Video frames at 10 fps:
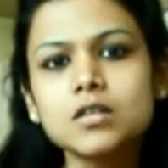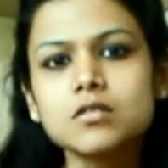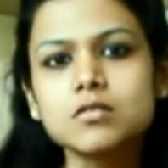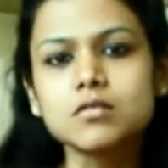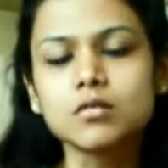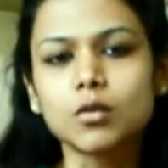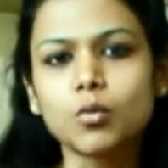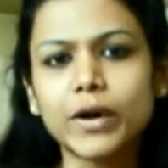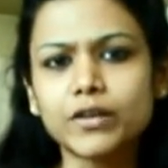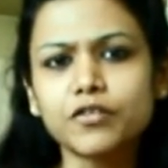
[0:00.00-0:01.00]
So
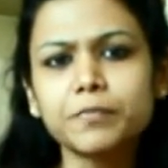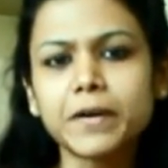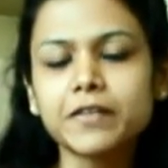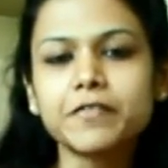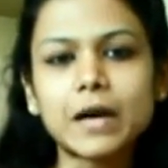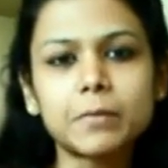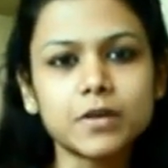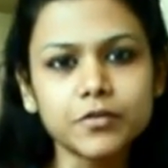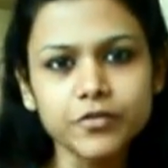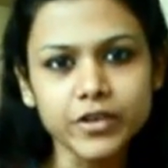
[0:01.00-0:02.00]
one of my
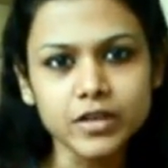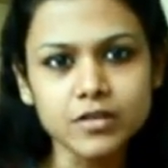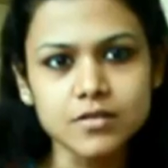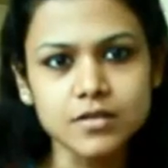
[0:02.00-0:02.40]
family friends,